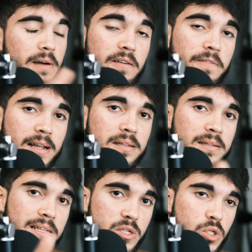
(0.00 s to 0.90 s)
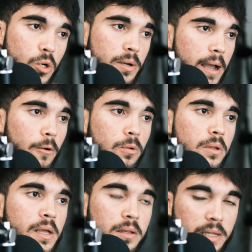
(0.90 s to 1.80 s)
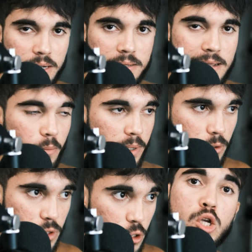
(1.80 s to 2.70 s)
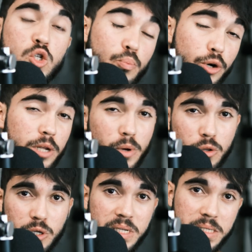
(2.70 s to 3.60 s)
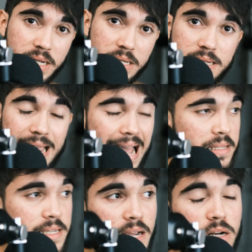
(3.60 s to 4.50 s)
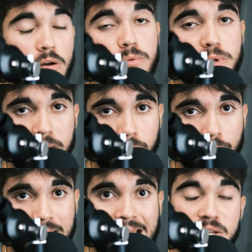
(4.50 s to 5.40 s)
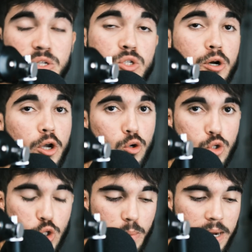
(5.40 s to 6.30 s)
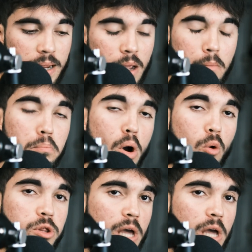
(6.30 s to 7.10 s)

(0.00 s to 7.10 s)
I find that study, I will link it down below too. So pretty much is this: at the end of January, I started consuming both